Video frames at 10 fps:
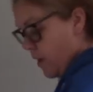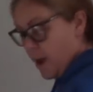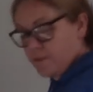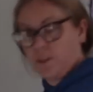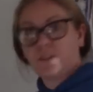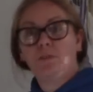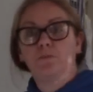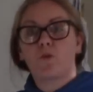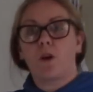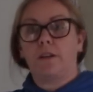I've got
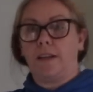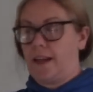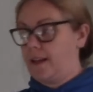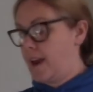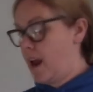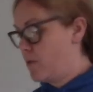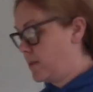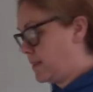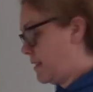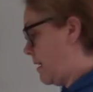some broccoli and
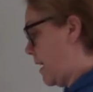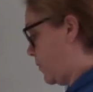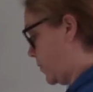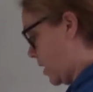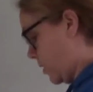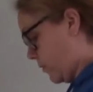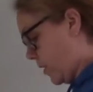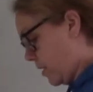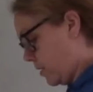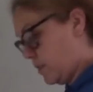carrots left
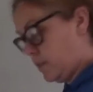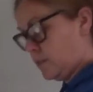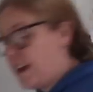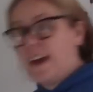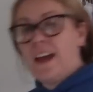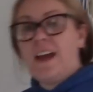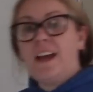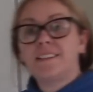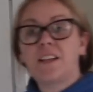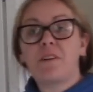over.
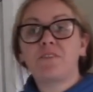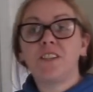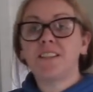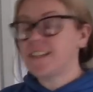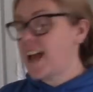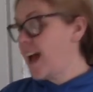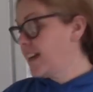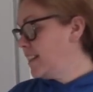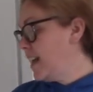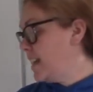So I've just
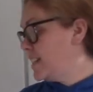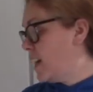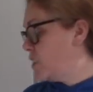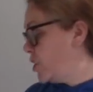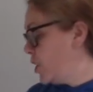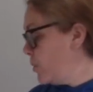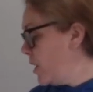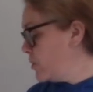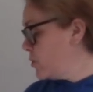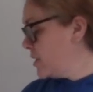added
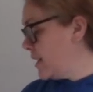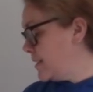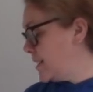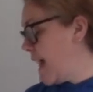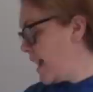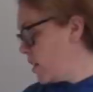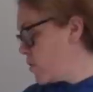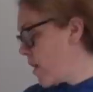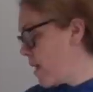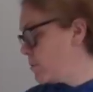210
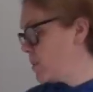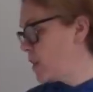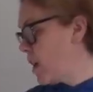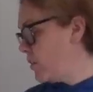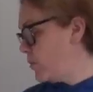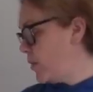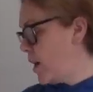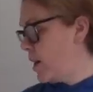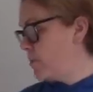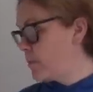grams of
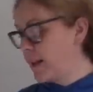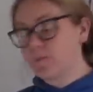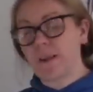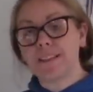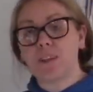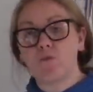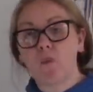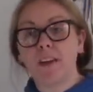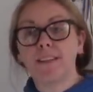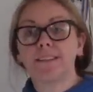basmati
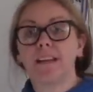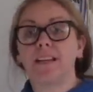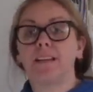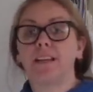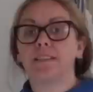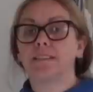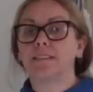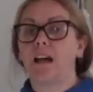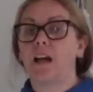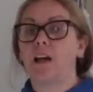rice in this